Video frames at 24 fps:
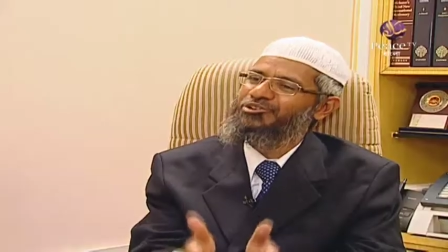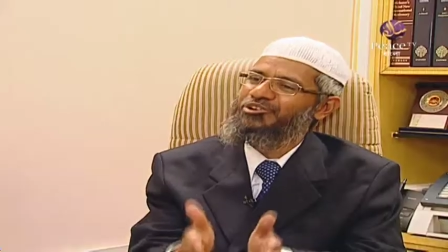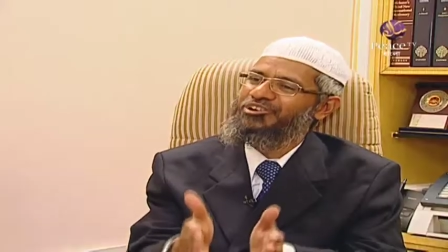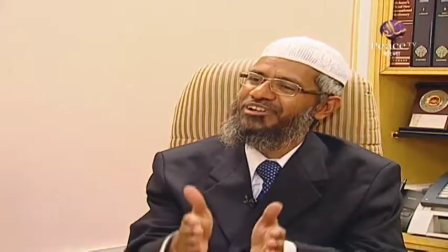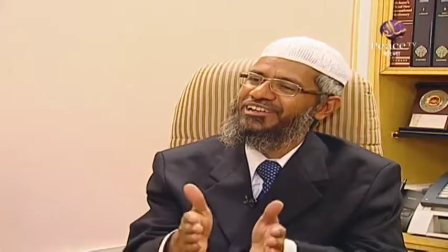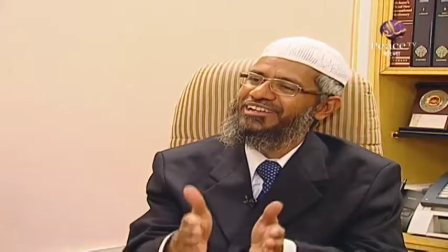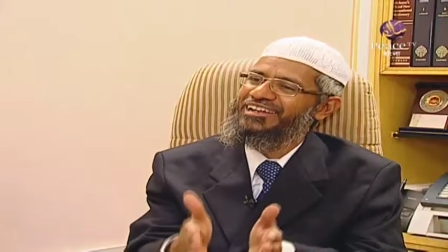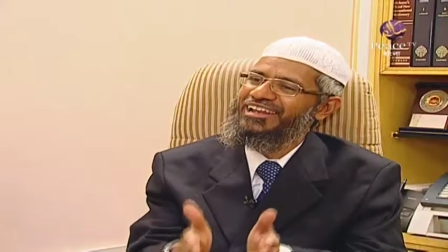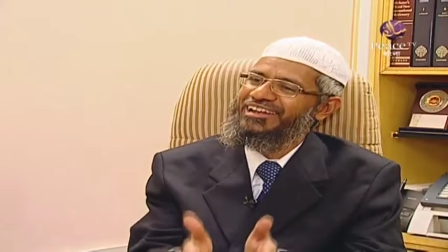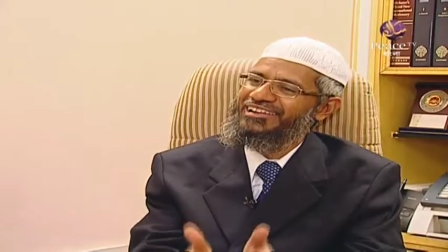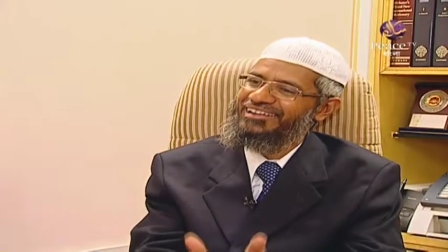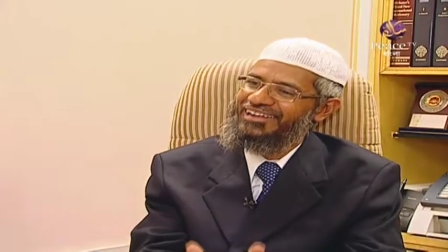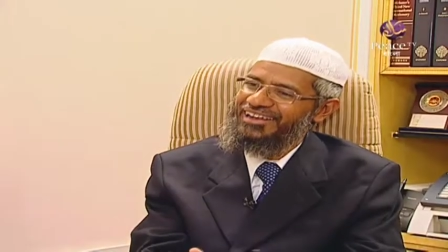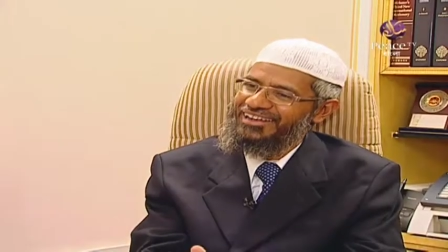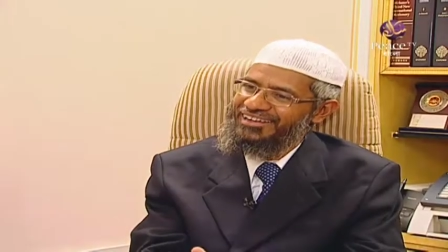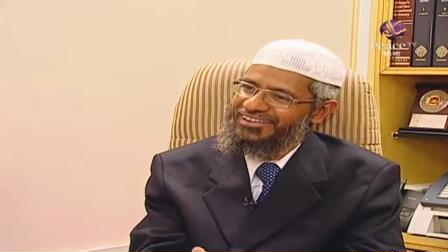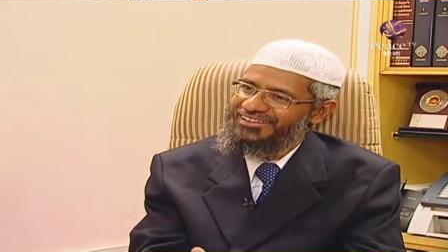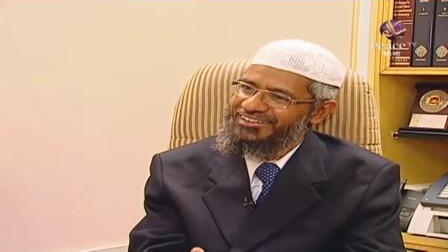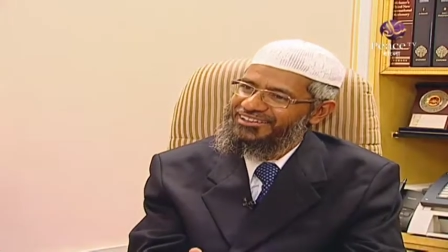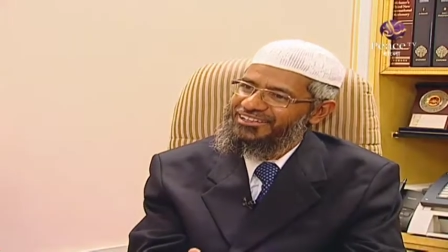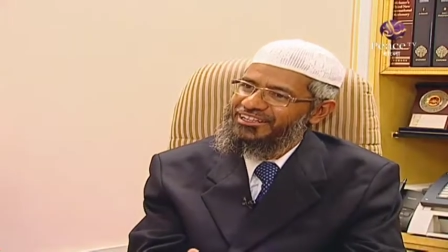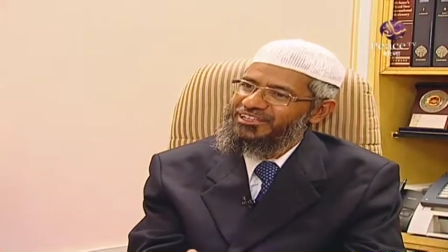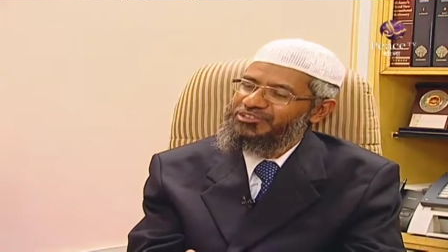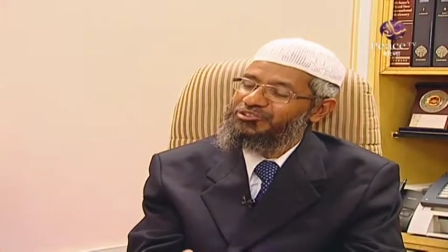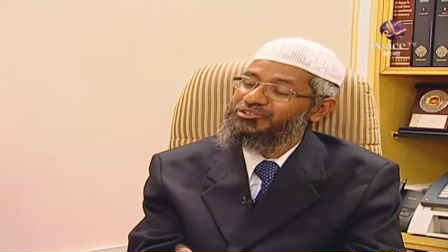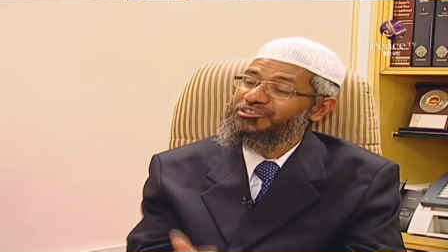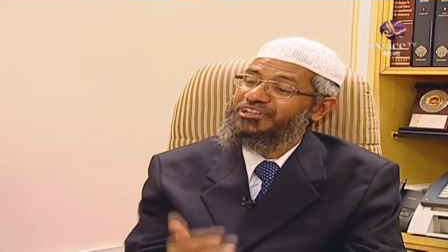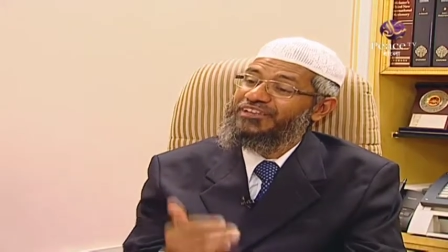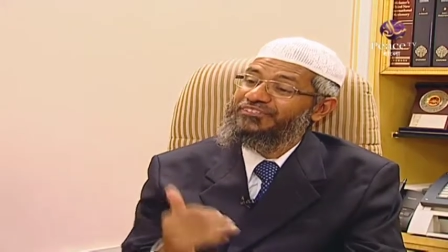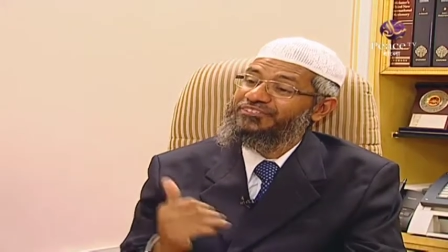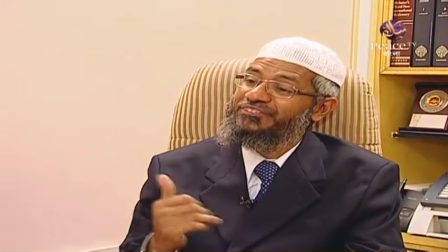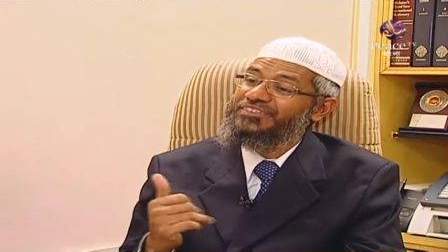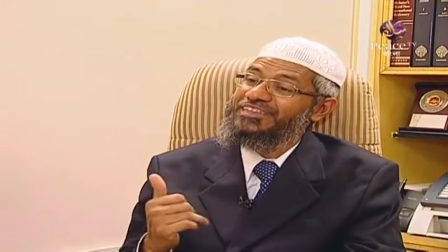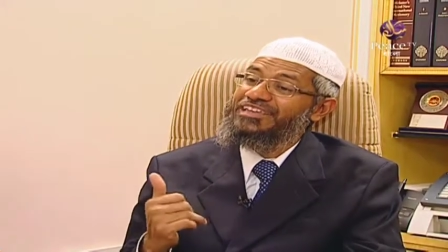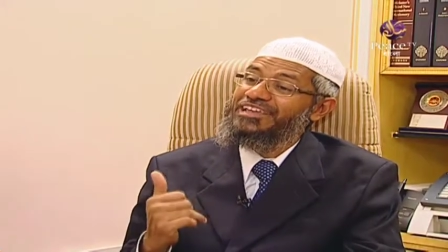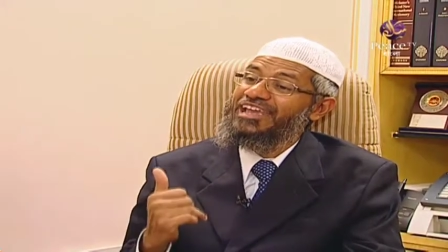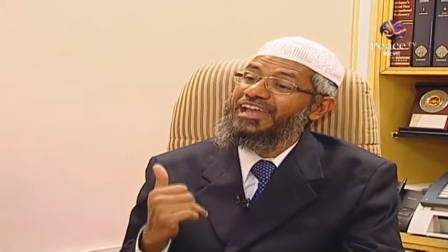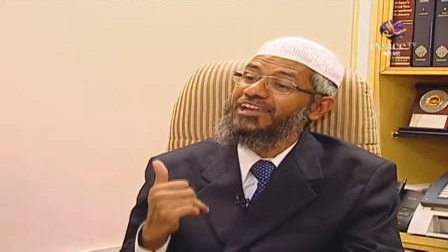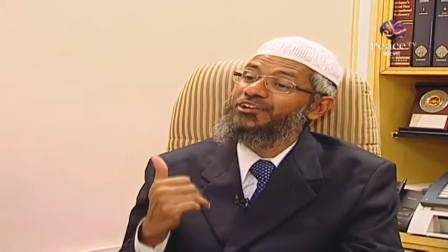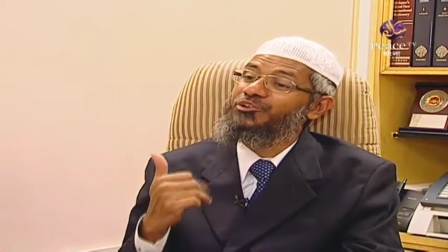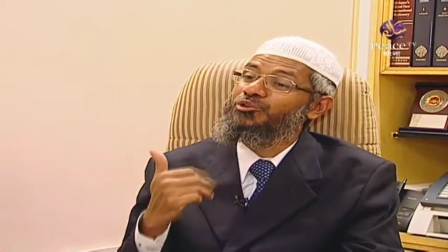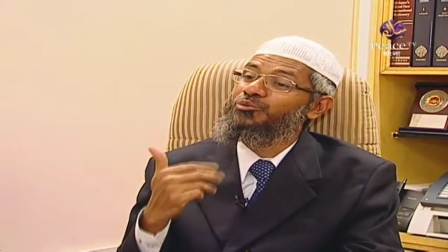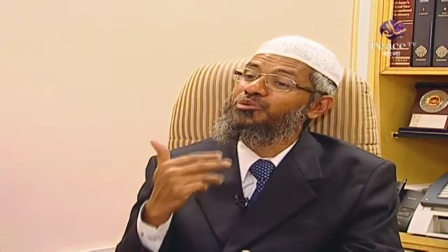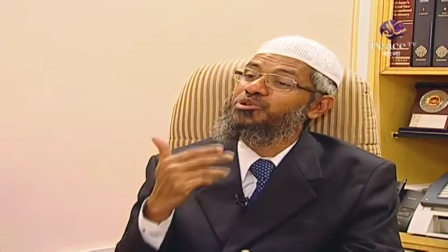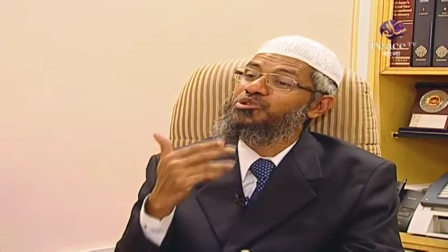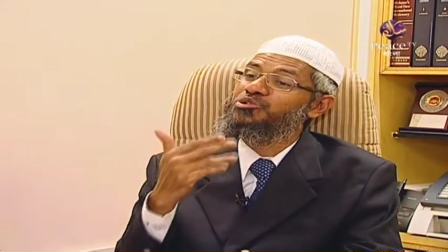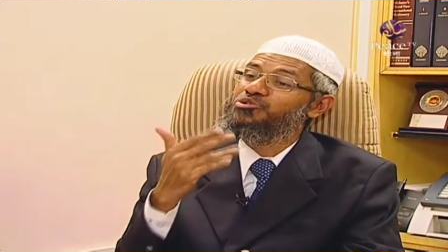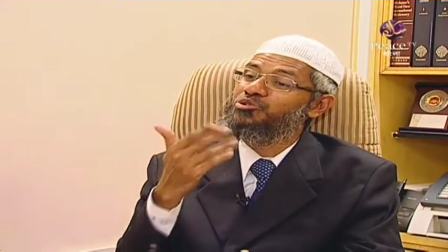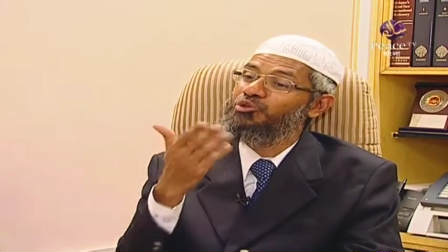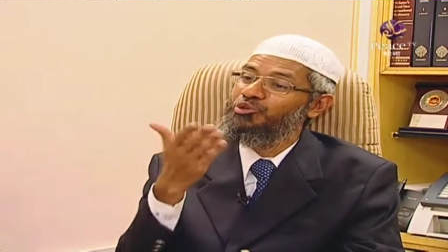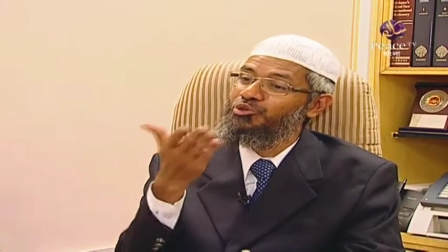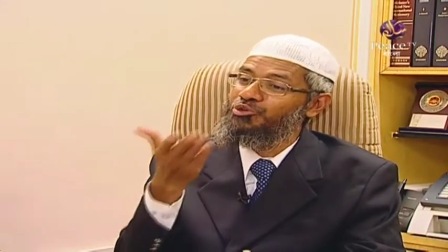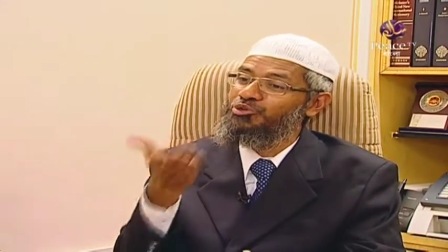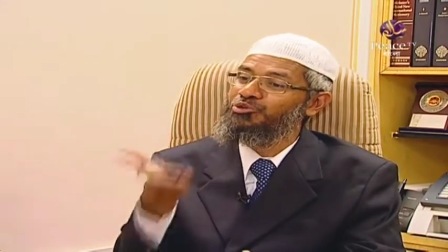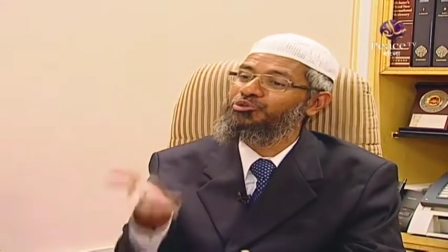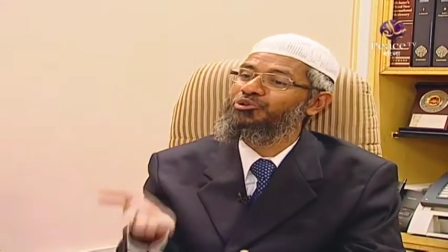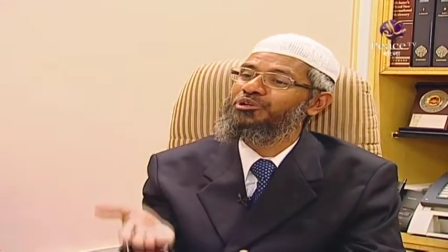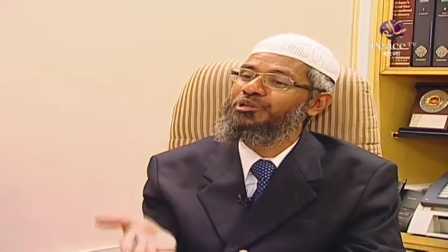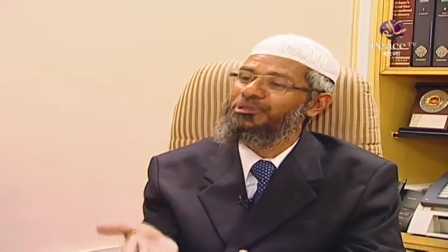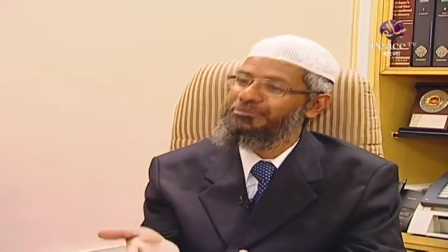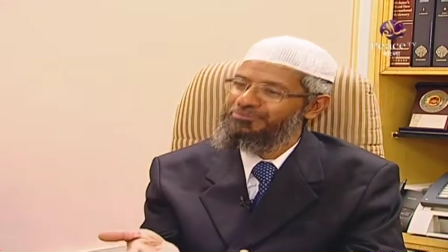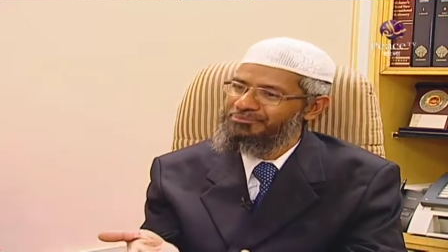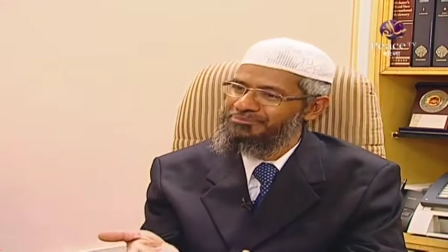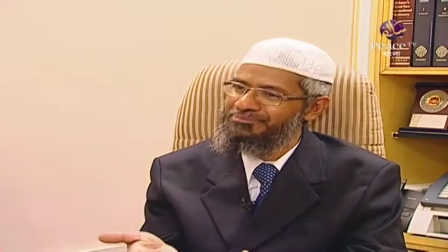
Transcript: He could not read and write. Right. So nothing had to be shown to